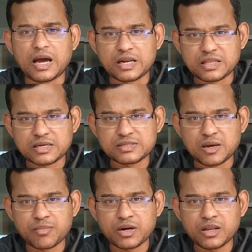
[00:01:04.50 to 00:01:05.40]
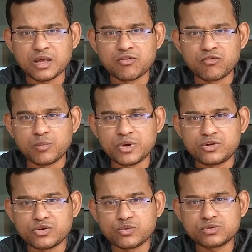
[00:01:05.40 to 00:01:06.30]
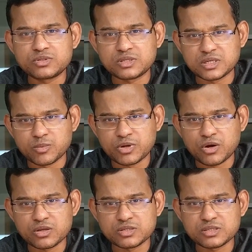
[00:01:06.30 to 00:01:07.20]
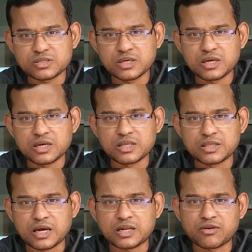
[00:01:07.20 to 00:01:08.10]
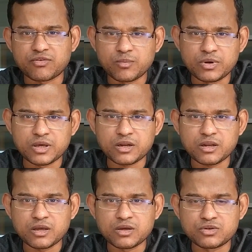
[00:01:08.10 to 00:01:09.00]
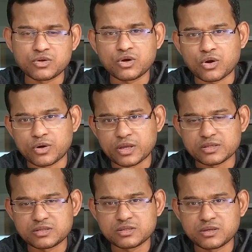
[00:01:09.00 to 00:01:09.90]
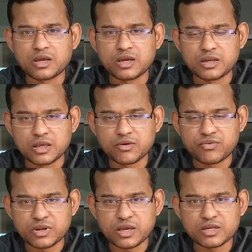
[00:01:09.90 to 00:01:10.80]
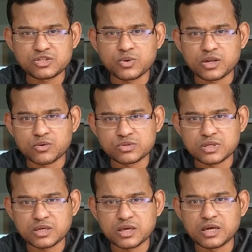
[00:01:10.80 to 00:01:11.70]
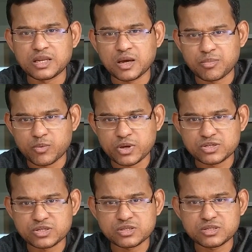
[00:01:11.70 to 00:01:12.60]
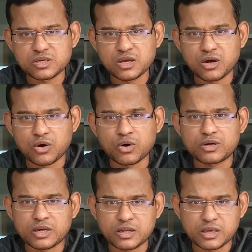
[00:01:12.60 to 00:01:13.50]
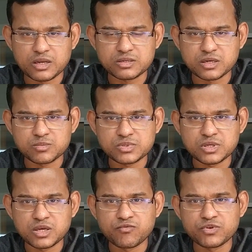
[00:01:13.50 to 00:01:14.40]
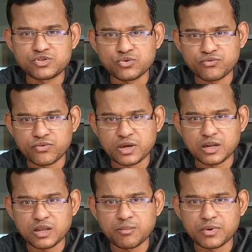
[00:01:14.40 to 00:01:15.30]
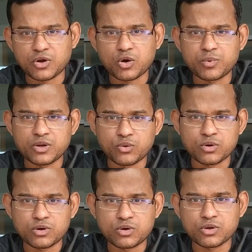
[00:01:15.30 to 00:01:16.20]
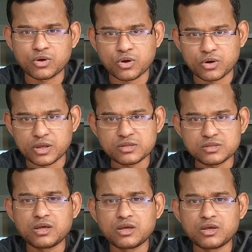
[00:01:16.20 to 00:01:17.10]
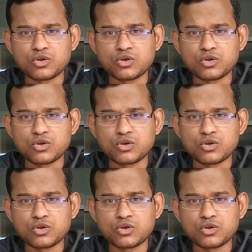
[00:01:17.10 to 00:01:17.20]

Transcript: Another example will be to use the terminologies that are familiar to your audience. If in case you are using any abbreviations or technical terms which you feel may not be known to your audience,